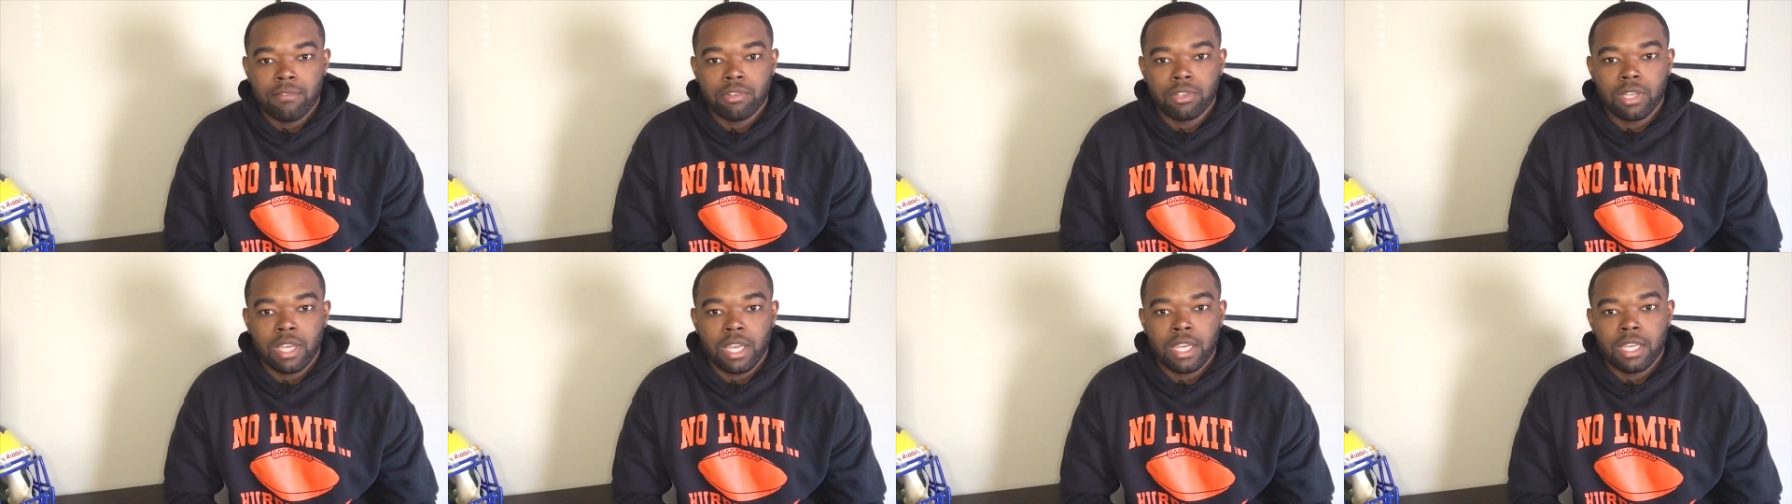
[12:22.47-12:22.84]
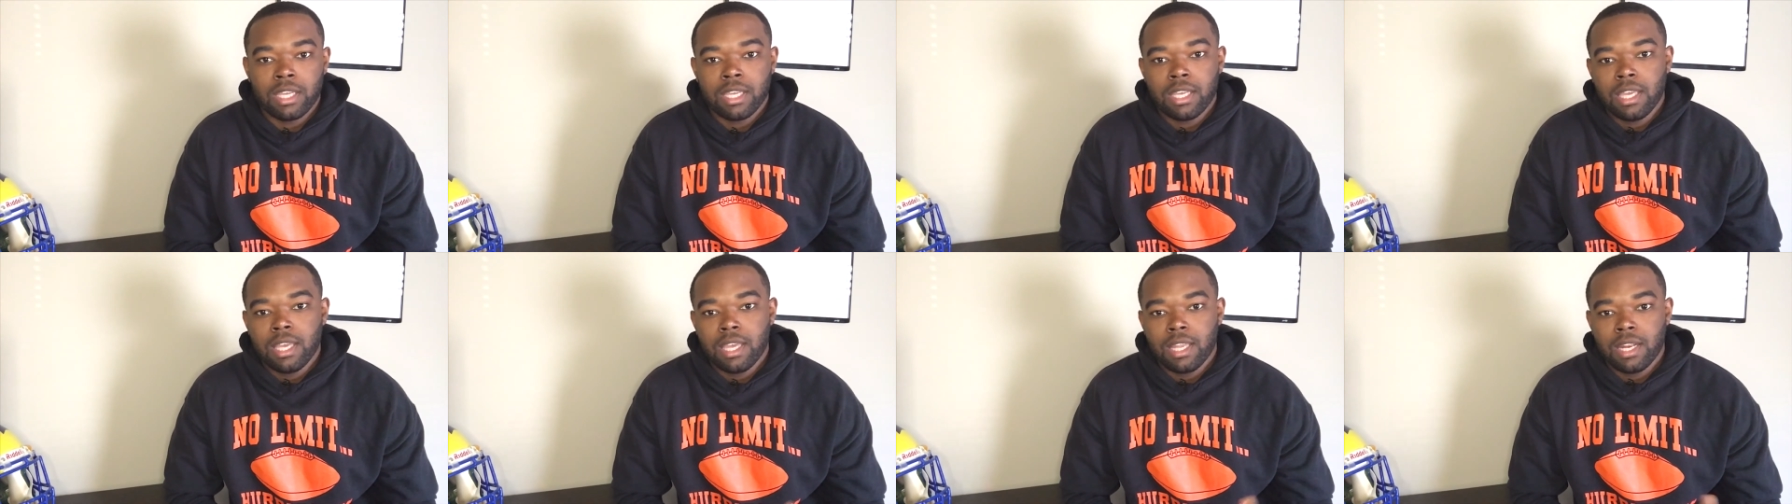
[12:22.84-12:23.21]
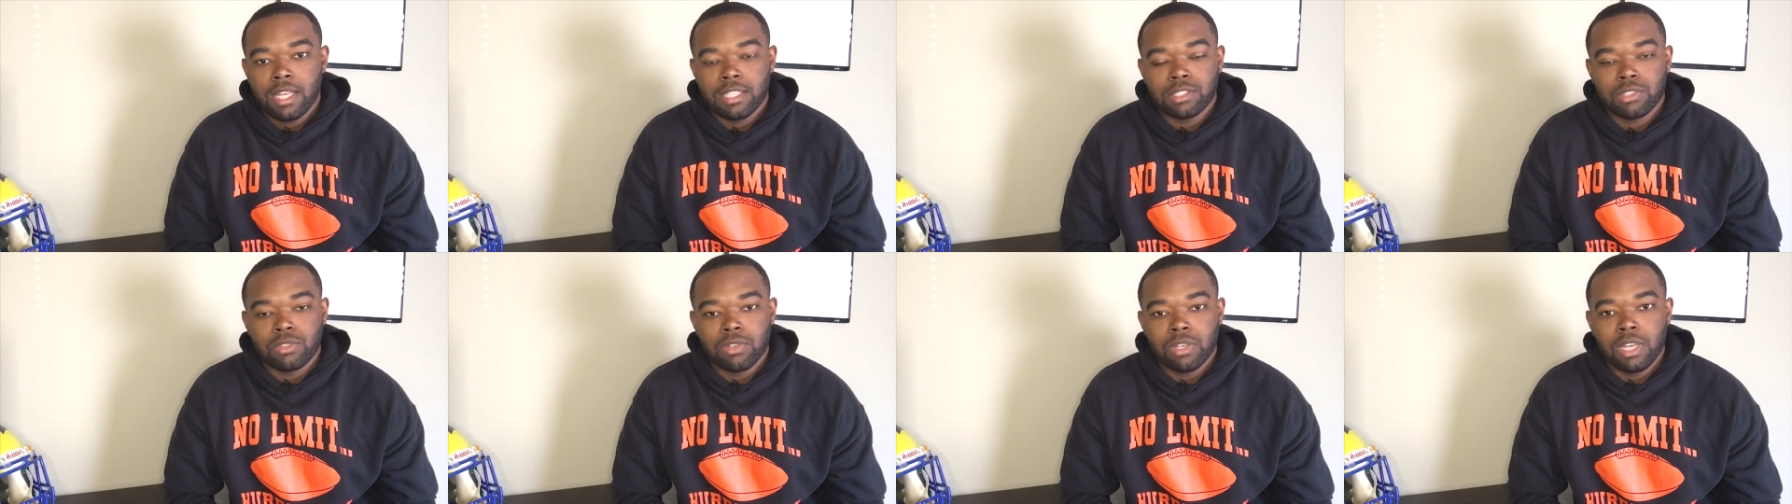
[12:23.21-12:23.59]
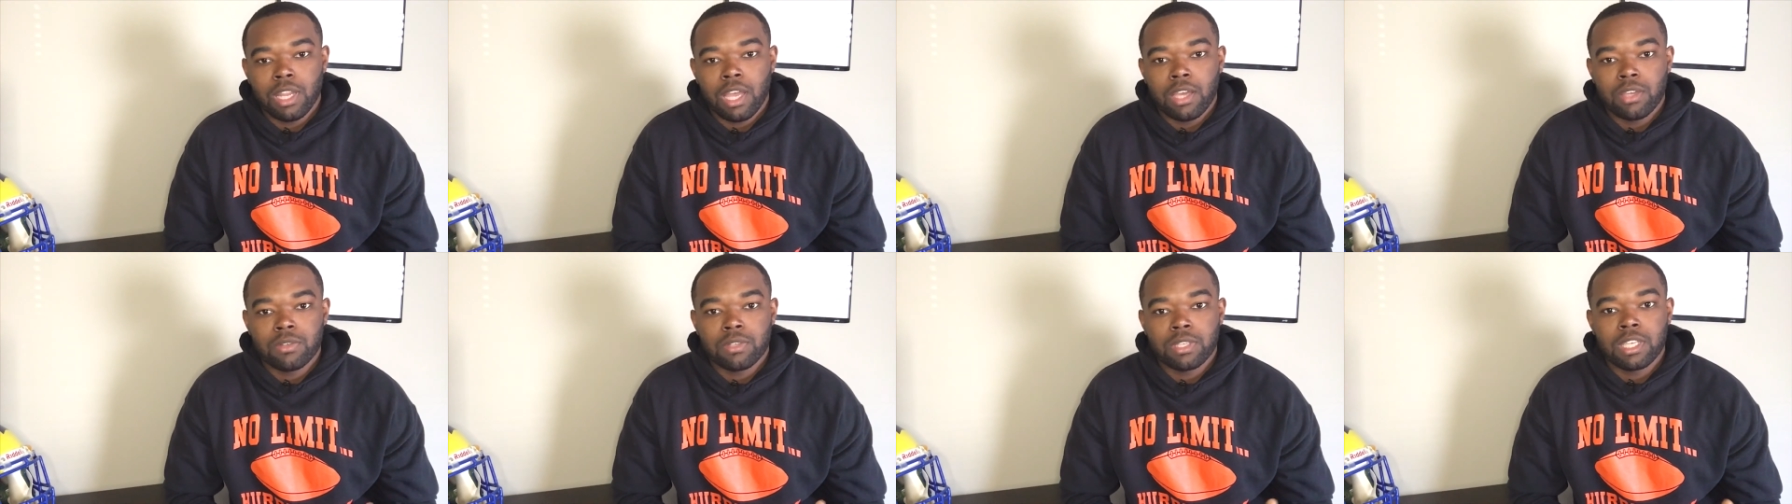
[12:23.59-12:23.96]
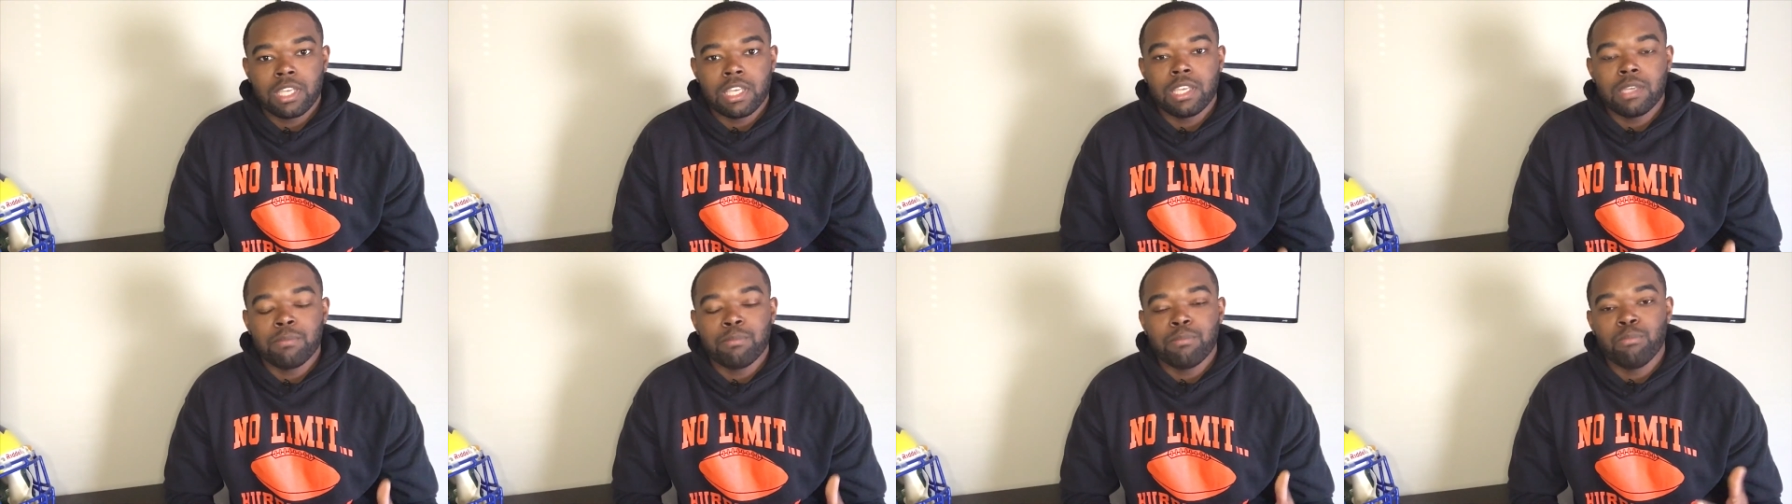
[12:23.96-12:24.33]
Okay, and that's going to allow you to
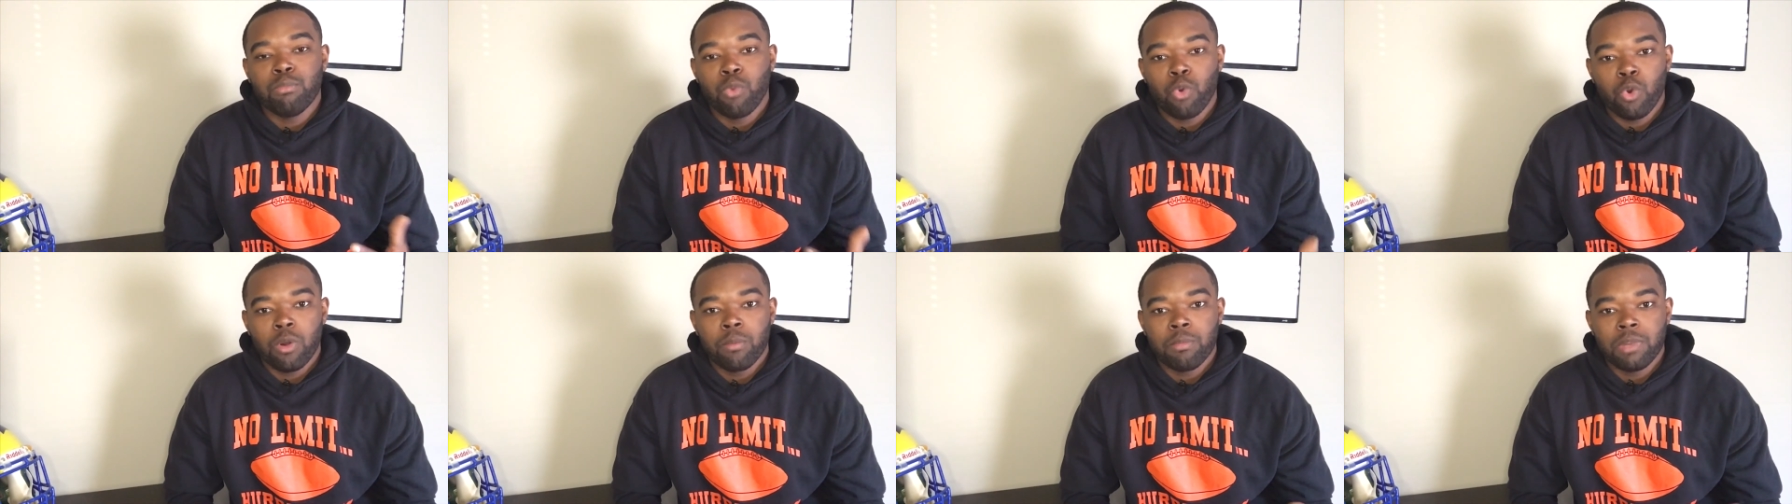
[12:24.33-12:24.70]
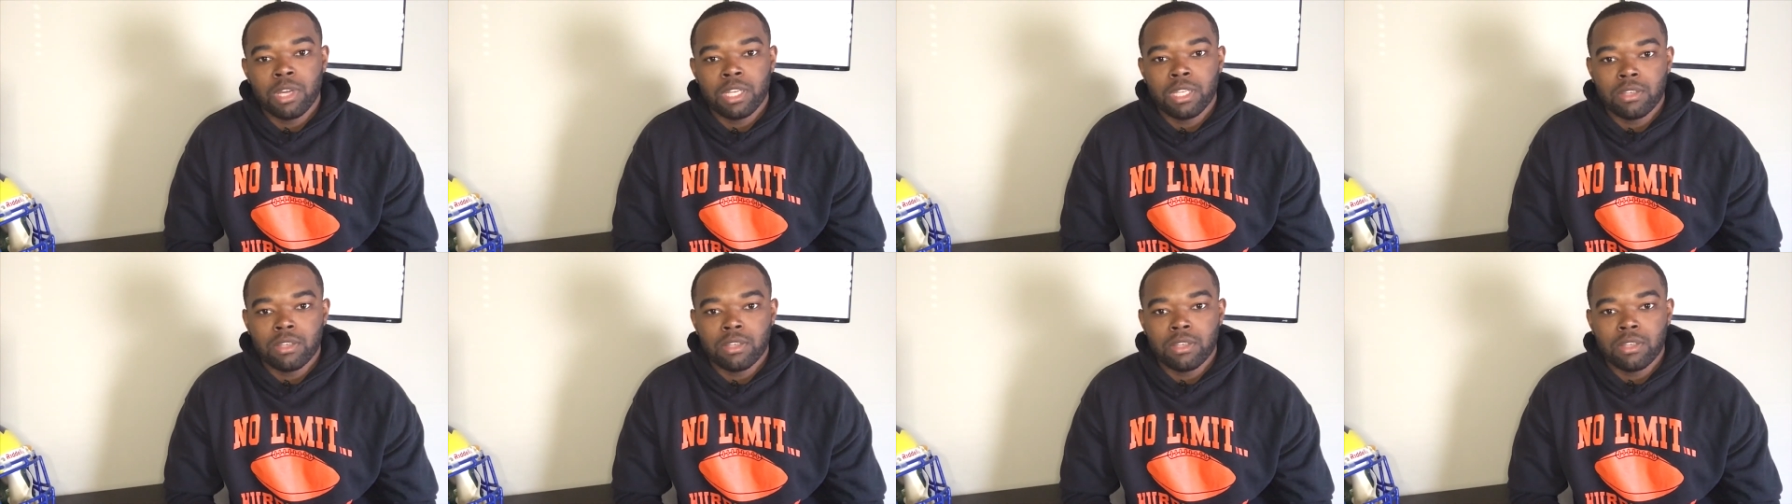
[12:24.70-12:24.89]
keep more money.